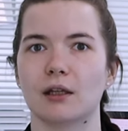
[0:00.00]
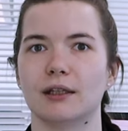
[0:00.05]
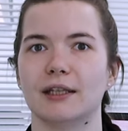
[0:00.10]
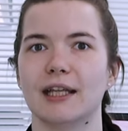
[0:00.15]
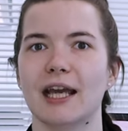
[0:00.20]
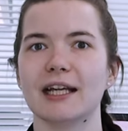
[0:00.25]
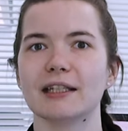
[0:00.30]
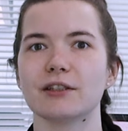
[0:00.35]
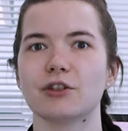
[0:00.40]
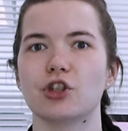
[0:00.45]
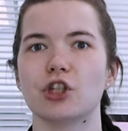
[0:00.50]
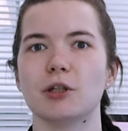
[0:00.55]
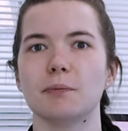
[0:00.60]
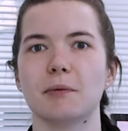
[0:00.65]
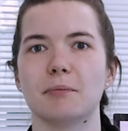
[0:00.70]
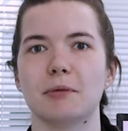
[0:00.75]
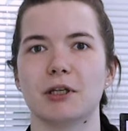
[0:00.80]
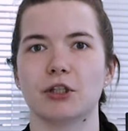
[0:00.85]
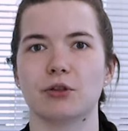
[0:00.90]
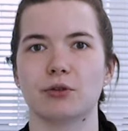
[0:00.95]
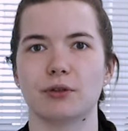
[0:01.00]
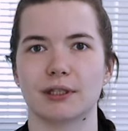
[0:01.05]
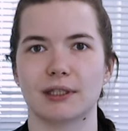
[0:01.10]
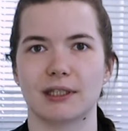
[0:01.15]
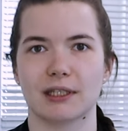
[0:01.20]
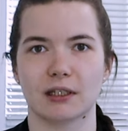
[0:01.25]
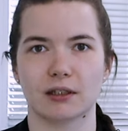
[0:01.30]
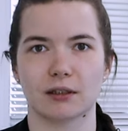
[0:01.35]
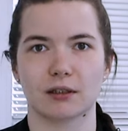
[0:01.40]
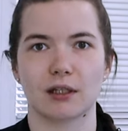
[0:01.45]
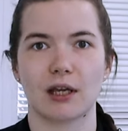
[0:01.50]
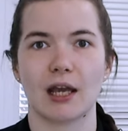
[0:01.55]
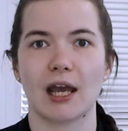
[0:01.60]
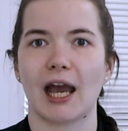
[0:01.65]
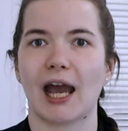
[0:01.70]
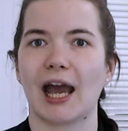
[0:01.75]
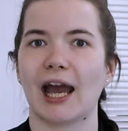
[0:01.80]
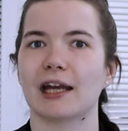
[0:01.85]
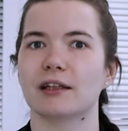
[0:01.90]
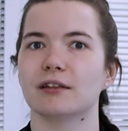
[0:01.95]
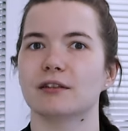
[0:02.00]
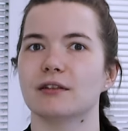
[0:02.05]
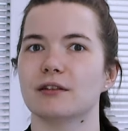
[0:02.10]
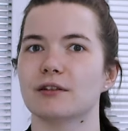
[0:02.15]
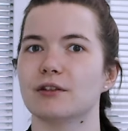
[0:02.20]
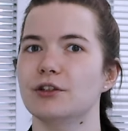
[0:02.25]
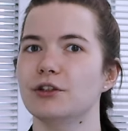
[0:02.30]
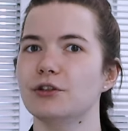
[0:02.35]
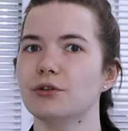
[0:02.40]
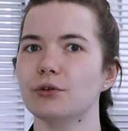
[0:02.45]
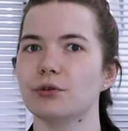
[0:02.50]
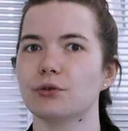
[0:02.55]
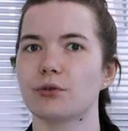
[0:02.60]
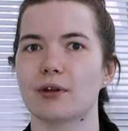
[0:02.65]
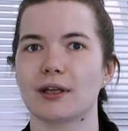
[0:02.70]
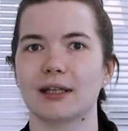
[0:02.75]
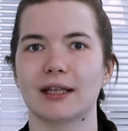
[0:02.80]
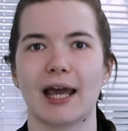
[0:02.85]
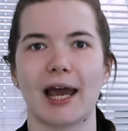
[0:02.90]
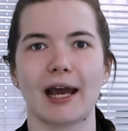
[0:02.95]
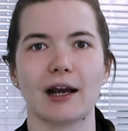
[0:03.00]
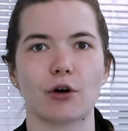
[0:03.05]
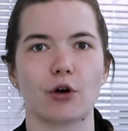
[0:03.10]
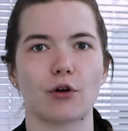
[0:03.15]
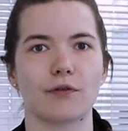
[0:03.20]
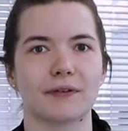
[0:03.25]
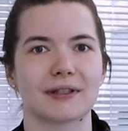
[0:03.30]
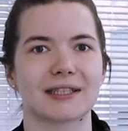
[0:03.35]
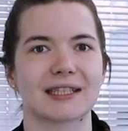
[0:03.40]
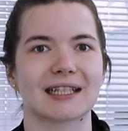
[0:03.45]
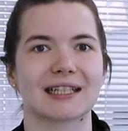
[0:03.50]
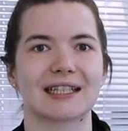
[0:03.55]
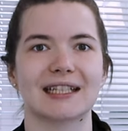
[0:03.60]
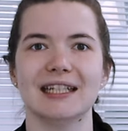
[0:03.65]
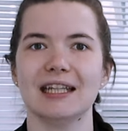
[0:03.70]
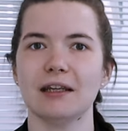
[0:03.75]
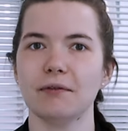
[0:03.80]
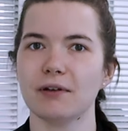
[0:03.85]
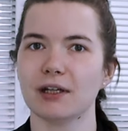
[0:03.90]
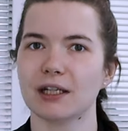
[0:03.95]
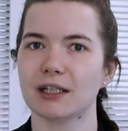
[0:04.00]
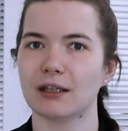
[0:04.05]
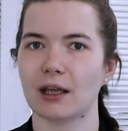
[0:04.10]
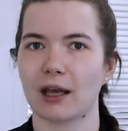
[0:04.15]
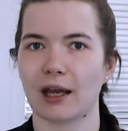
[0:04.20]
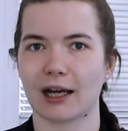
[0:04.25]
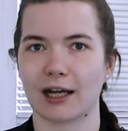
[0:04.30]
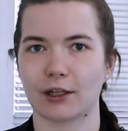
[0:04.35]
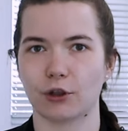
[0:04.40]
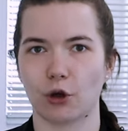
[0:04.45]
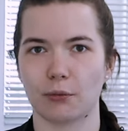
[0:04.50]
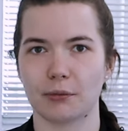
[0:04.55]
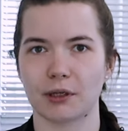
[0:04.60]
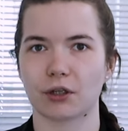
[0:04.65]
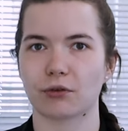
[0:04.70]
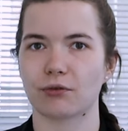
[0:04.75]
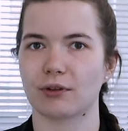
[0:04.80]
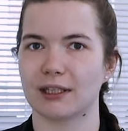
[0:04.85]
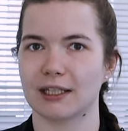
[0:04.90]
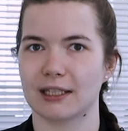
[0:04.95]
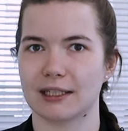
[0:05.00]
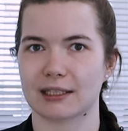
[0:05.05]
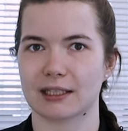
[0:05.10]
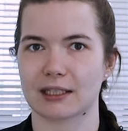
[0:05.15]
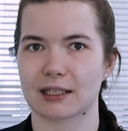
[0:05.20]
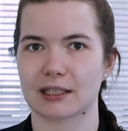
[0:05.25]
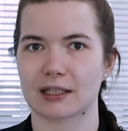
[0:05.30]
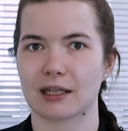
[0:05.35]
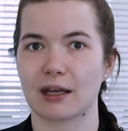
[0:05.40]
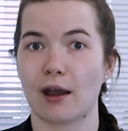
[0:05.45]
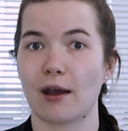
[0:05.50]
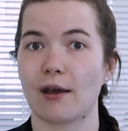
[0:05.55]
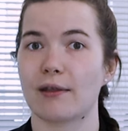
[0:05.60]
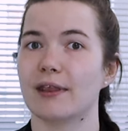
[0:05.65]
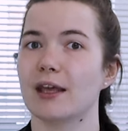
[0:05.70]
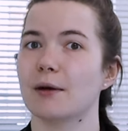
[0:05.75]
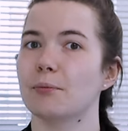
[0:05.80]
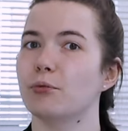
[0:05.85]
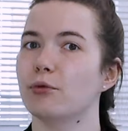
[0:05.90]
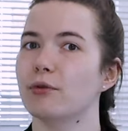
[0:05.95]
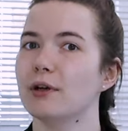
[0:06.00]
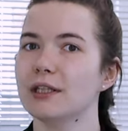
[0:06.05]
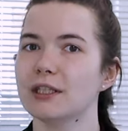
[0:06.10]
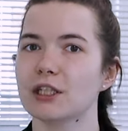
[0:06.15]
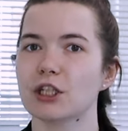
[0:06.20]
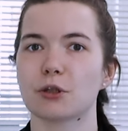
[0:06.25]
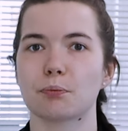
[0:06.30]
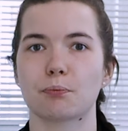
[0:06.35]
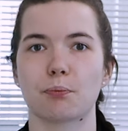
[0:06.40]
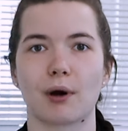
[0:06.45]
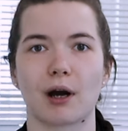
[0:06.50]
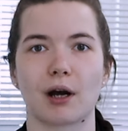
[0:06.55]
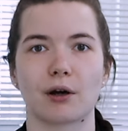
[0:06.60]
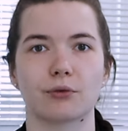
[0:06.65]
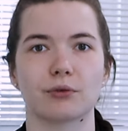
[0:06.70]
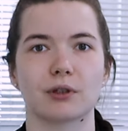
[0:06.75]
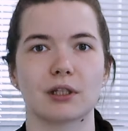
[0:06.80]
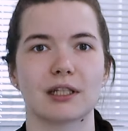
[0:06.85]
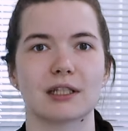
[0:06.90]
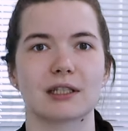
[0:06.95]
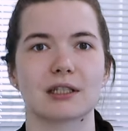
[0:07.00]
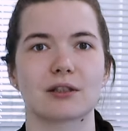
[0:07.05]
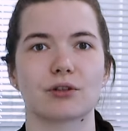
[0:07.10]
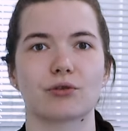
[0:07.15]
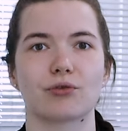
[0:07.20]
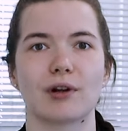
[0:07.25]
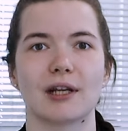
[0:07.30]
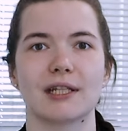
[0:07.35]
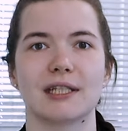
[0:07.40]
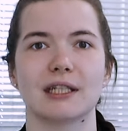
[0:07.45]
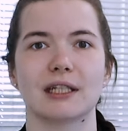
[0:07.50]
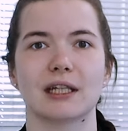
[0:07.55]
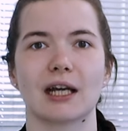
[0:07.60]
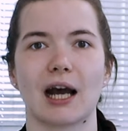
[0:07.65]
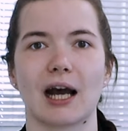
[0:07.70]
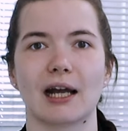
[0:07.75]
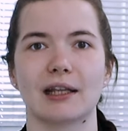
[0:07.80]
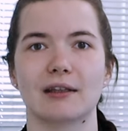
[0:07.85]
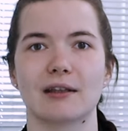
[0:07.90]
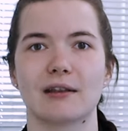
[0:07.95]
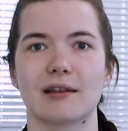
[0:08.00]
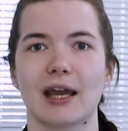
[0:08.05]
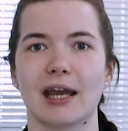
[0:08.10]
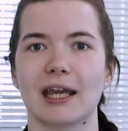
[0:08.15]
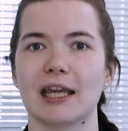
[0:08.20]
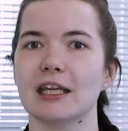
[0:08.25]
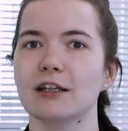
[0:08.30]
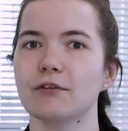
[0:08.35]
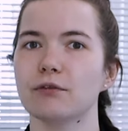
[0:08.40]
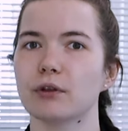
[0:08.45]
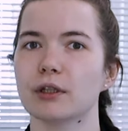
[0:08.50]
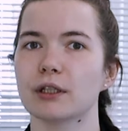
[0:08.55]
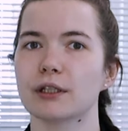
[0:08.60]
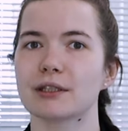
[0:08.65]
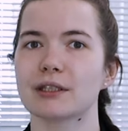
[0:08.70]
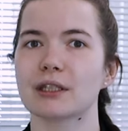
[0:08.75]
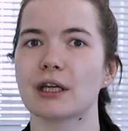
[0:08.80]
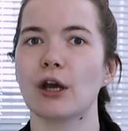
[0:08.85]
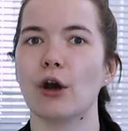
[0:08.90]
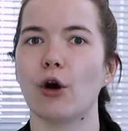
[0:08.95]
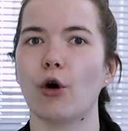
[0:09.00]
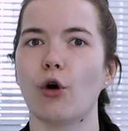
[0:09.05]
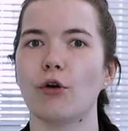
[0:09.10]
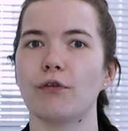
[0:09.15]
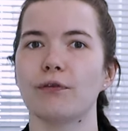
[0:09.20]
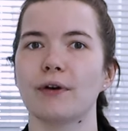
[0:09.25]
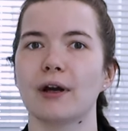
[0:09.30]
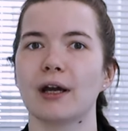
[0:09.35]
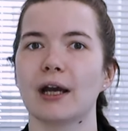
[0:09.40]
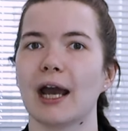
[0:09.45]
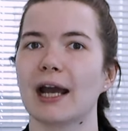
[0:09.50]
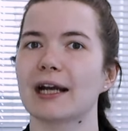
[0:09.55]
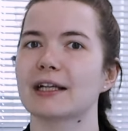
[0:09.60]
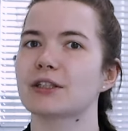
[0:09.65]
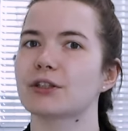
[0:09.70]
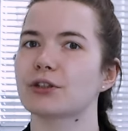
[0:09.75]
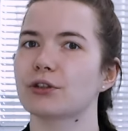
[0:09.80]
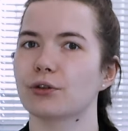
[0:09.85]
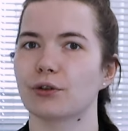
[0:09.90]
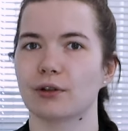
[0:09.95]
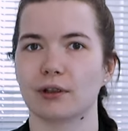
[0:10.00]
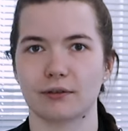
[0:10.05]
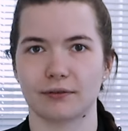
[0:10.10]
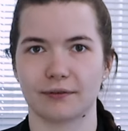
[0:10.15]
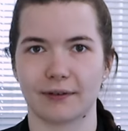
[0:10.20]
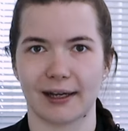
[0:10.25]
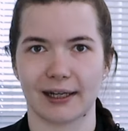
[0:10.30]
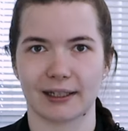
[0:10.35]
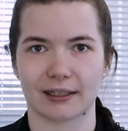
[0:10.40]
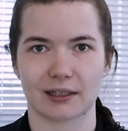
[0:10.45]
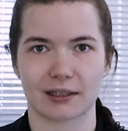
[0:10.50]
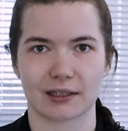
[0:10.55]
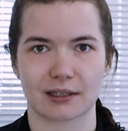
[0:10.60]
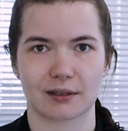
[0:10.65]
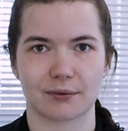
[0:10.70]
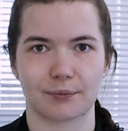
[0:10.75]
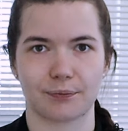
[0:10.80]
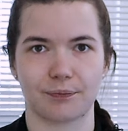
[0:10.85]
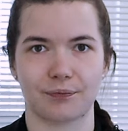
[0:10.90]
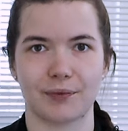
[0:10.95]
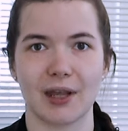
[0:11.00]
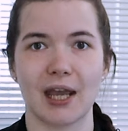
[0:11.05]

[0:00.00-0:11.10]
Next gbp And due to the lack of significant economic releases, the British pound is trading under the influence of external factors.